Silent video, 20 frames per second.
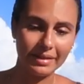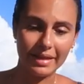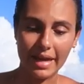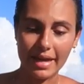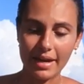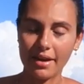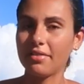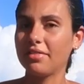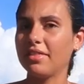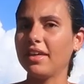
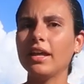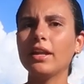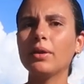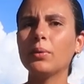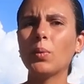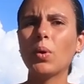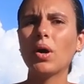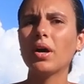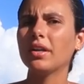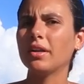get a
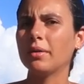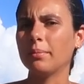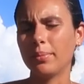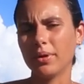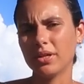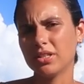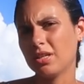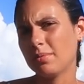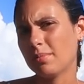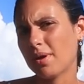thin one and
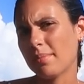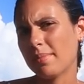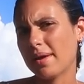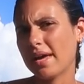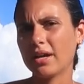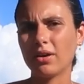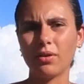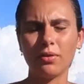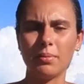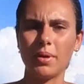put in my
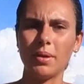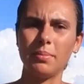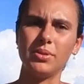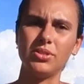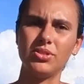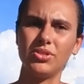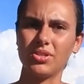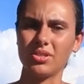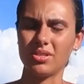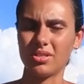bag, or maybe
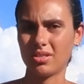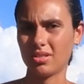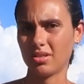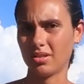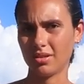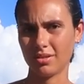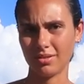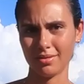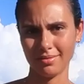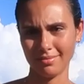just
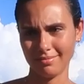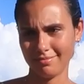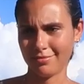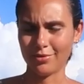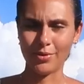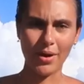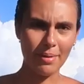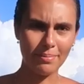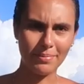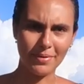uh,
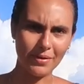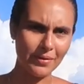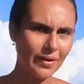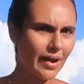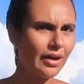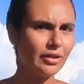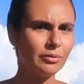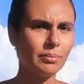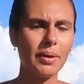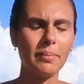wrap
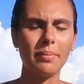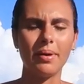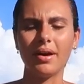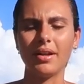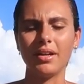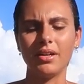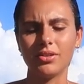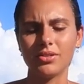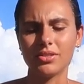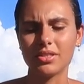around my
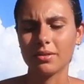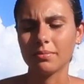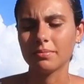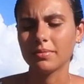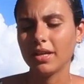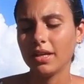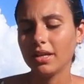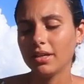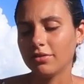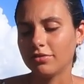body or
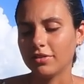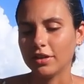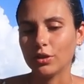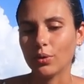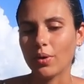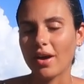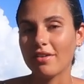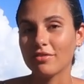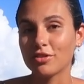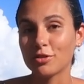something if I
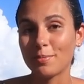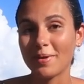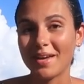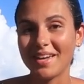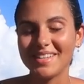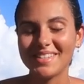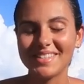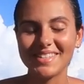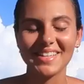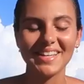don't have
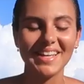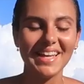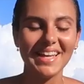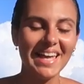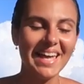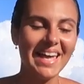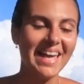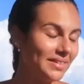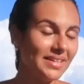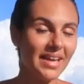space.
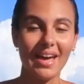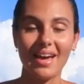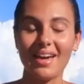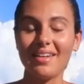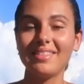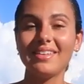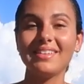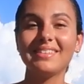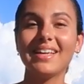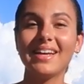But yeah, I
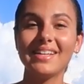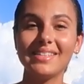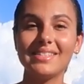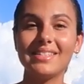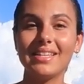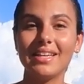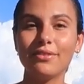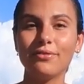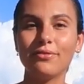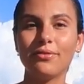think that's
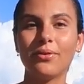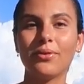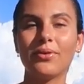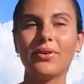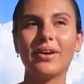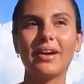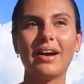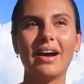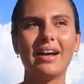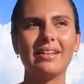it
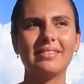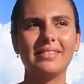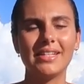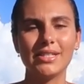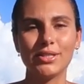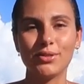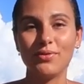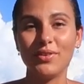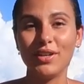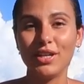for
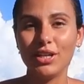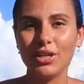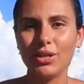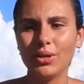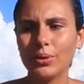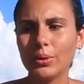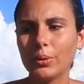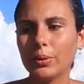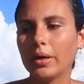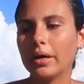this
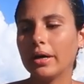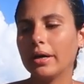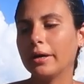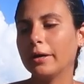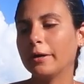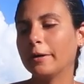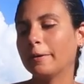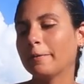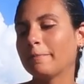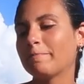video.
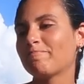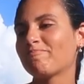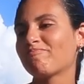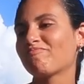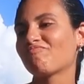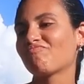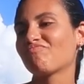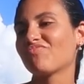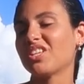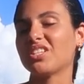Uh,
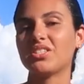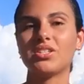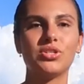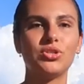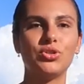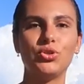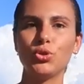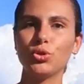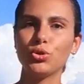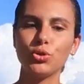this
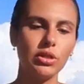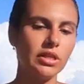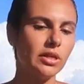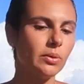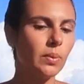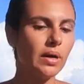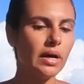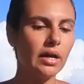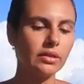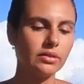is usually
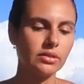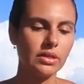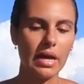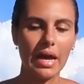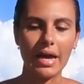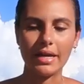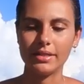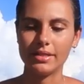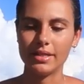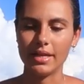what
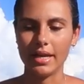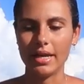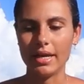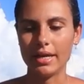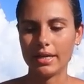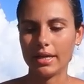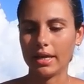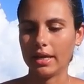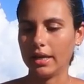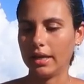I
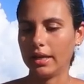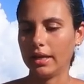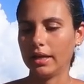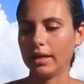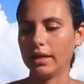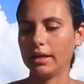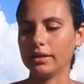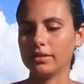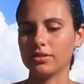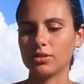take
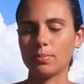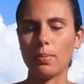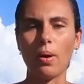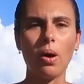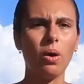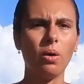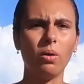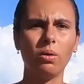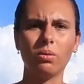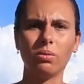in
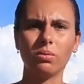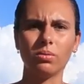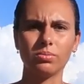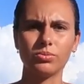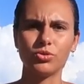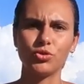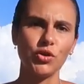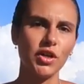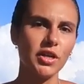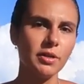small
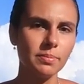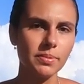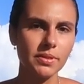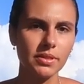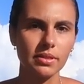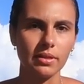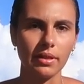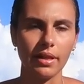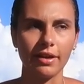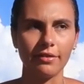trips,
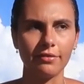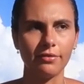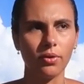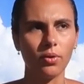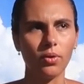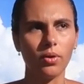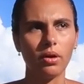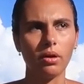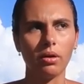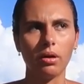like for
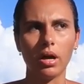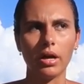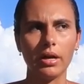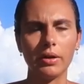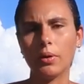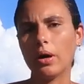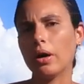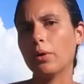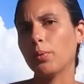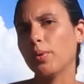
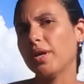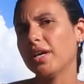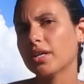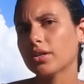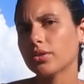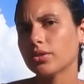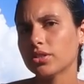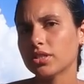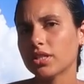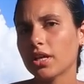a, a week
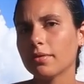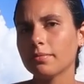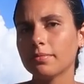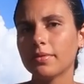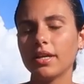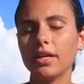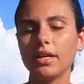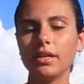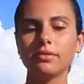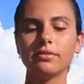or
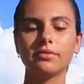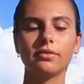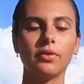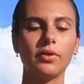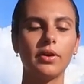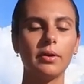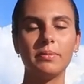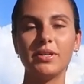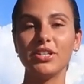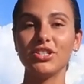something,
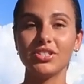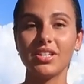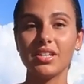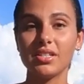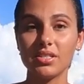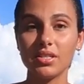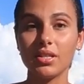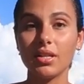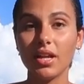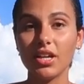for a beach
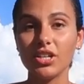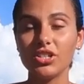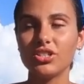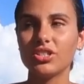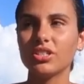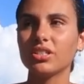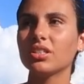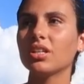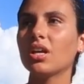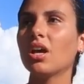
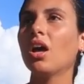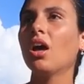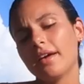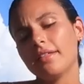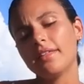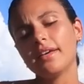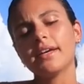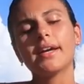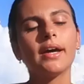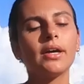destination. I
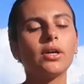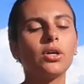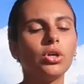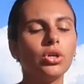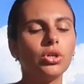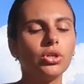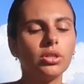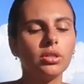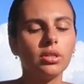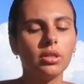think I
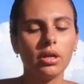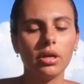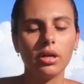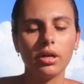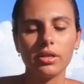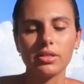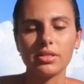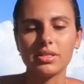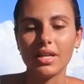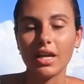could
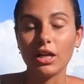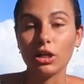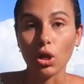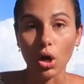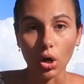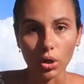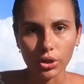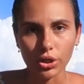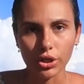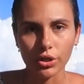uh, stay
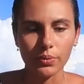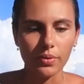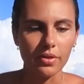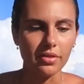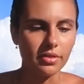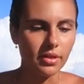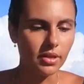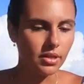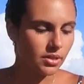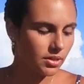longer
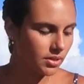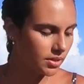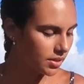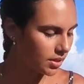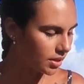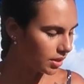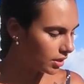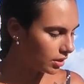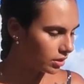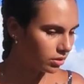with this,
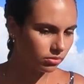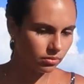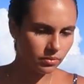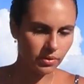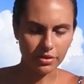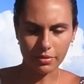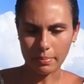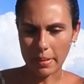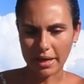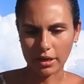uh,
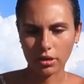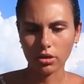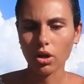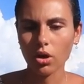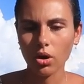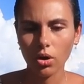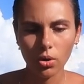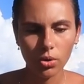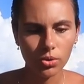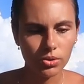with my
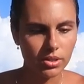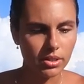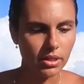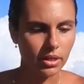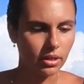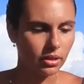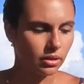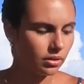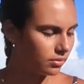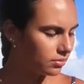clothes
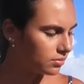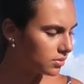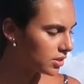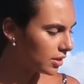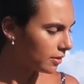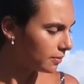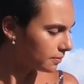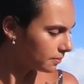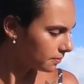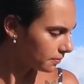and
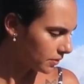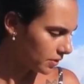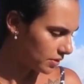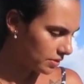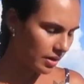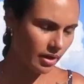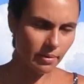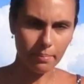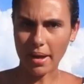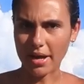some
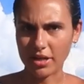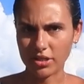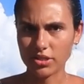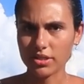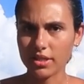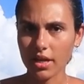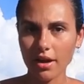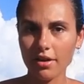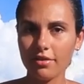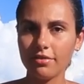and my
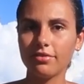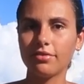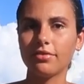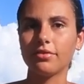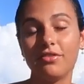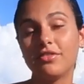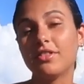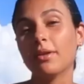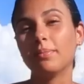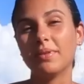stuff,
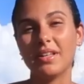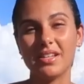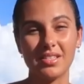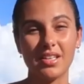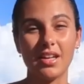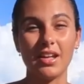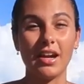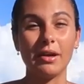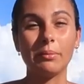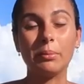if the place
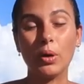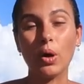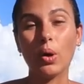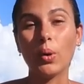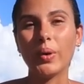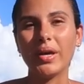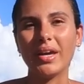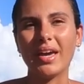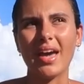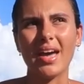that I'm
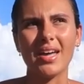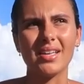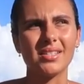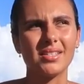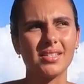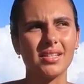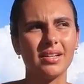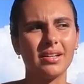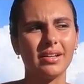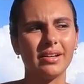going has
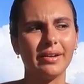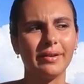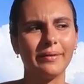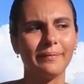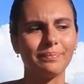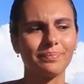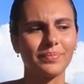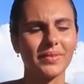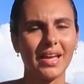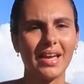
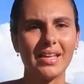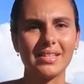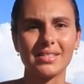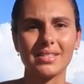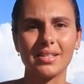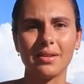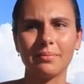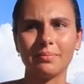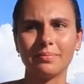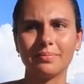um, has
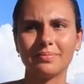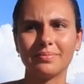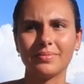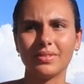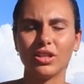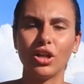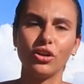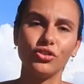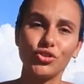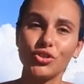some
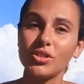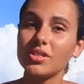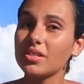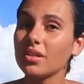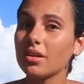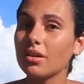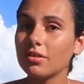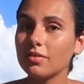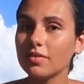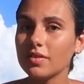laundry
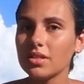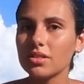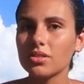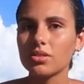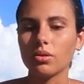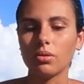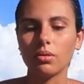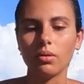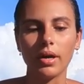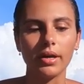service,
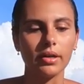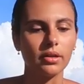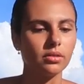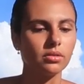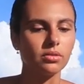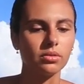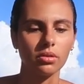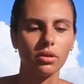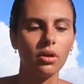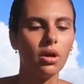so I
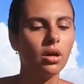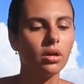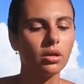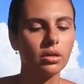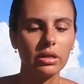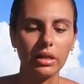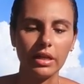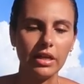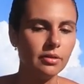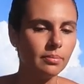could
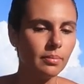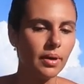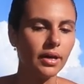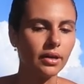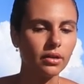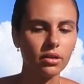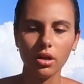clean my